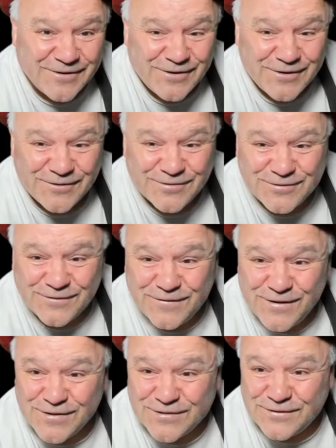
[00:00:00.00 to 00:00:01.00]
who
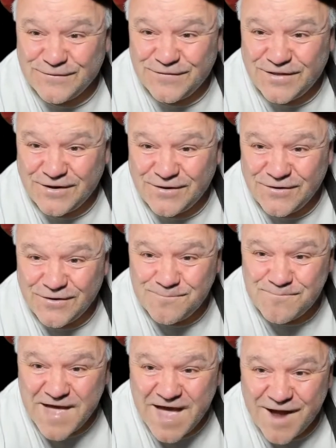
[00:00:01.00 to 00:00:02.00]
stood for the
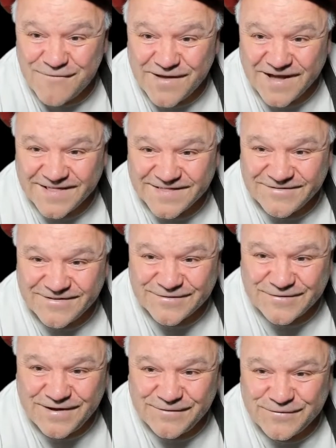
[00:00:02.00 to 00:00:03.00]
London Mayor race. It was
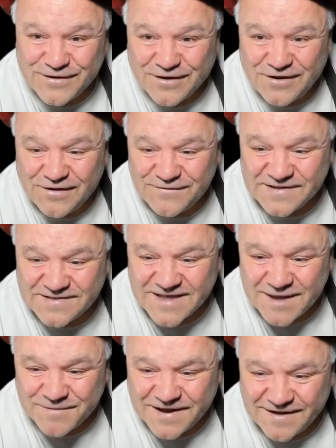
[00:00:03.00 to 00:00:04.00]
quite funny. Got a lot of
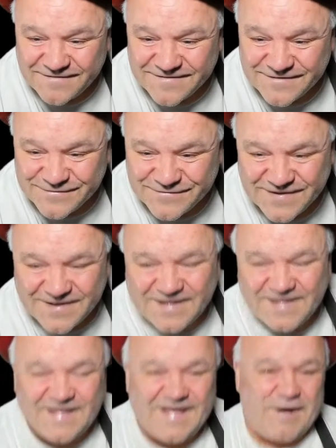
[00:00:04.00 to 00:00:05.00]
entertainment out
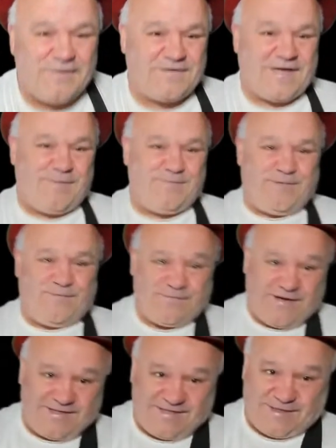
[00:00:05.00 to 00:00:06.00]
of Count
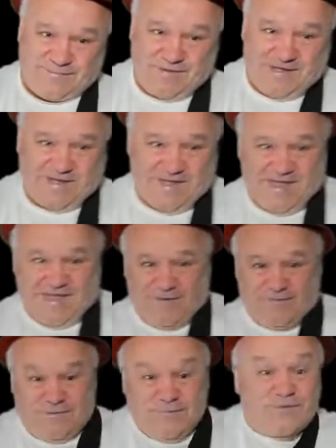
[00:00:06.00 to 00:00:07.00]
Binface this week,
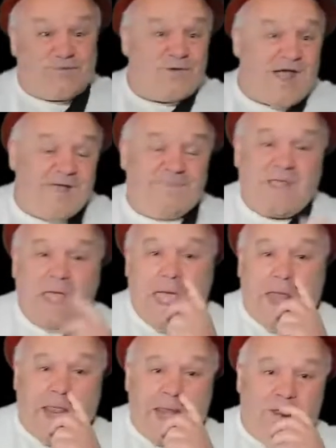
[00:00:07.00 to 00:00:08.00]
which was great.
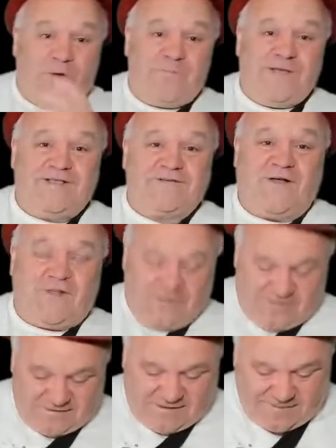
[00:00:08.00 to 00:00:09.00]
And then up in
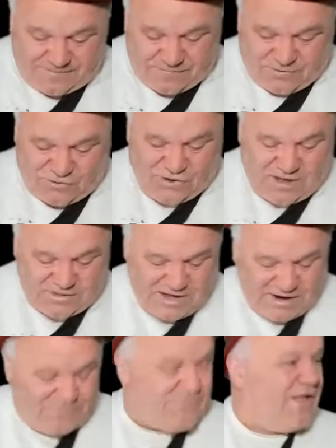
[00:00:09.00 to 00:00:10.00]
Scotland,
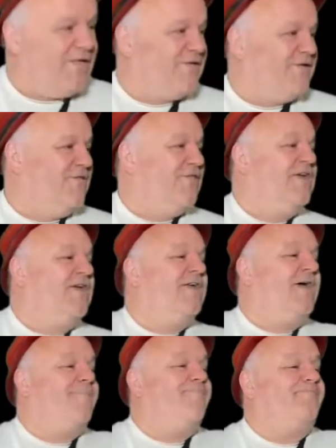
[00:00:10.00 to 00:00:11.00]
Jada Franson,
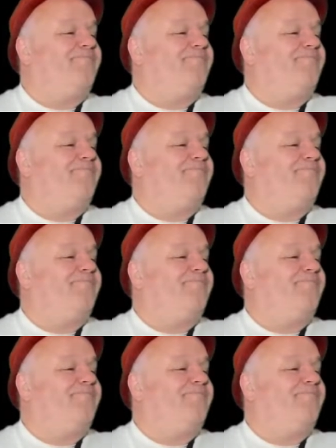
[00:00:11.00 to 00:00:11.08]
the